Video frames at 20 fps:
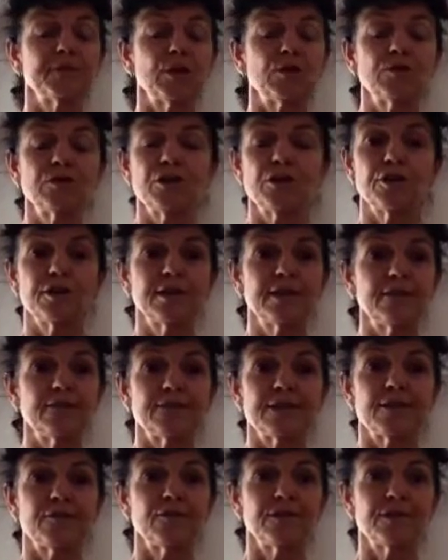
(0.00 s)

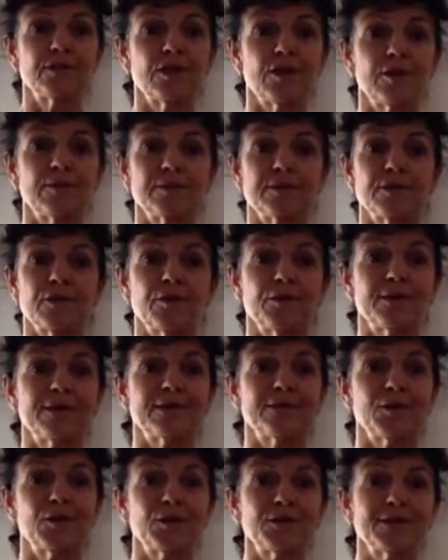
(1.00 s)
alternatives every time, so
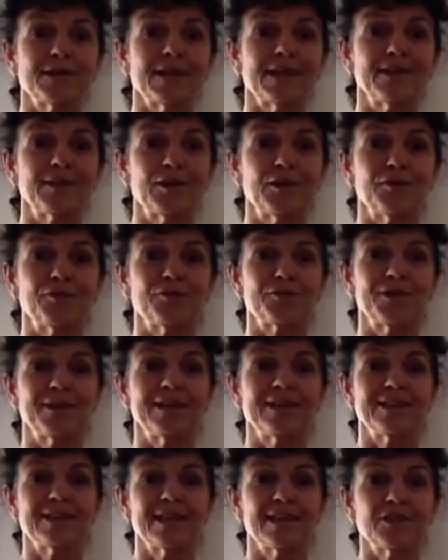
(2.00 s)
there's no saying no for
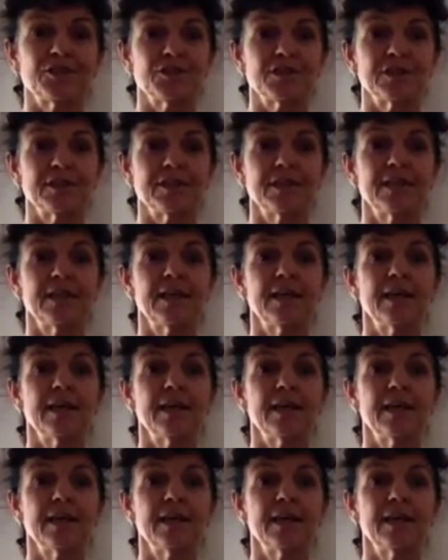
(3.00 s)
any session.